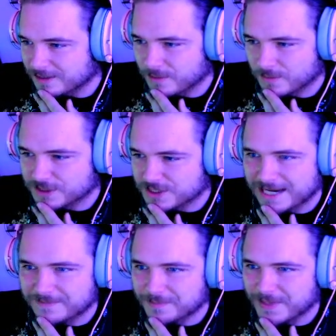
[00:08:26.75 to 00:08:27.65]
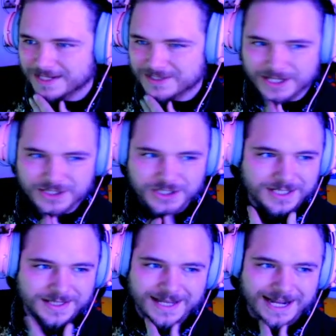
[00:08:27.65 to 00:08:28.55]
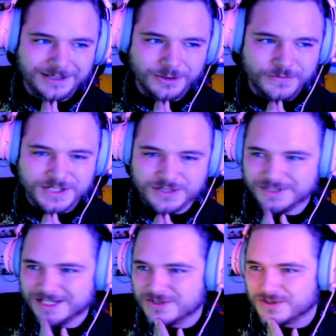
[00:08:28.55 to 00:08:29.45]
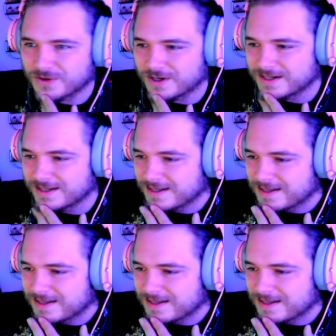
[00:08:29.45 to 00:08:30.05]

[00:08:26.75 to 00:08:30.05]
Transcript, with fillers: But we'll just have to pay attention to the Isle official Discord